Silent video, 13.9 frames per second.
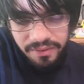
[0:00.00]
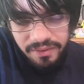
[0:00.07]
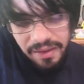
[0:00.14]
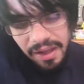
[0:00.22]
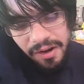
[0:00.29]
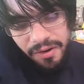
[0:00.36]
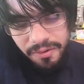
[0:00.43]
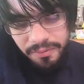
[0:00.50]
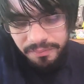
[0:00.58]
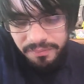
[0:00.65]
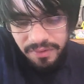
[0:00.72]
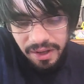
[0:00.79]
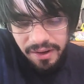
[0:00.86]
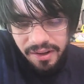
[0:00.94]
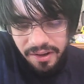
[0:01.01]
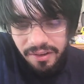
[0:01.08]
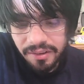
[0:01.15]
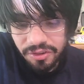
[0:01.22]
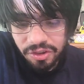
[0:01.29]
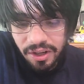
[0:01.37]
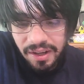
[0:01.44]
I don't know. I'm gonna
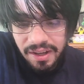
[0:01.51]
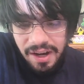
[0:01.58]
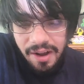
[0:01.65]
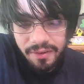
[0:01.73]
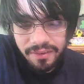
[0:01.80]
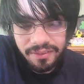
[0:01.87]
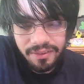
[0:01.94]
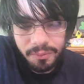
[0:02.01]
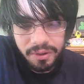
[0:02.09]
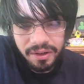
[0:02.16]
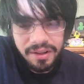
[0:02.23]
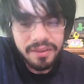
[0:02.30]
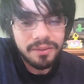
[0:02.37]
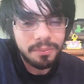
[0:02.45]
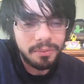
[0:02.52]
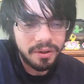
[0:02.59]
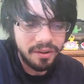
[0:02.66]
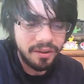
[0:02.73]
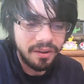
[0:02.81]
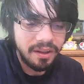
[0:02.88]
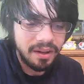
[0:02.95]
check it out and see what it is, but
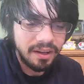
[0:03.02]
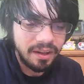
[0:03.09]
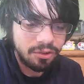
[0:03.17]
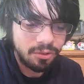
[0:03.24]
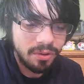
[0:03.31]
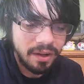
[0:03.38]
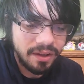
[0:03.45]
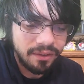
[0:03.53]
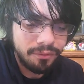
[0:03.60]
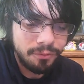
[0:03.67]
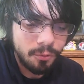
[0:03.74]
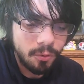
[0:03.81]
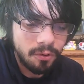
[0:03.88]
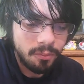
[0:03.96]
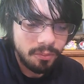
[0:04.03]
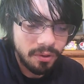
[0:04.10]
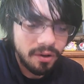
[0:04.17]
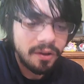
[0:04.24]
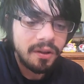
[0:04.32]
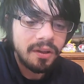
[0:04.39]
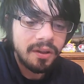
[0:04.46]
I'll let you guys informed.
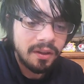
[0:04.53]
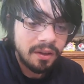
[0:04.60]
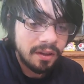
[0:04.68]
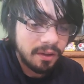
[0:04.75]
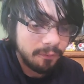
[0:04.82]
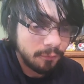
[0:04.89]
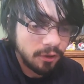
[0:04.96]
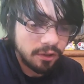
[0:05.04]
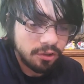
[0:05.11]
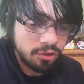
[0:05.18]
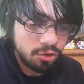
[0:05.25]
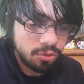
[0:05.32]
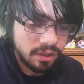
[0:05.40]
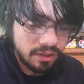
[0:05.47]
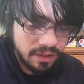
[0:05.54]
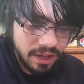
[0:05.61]
But really intrigued.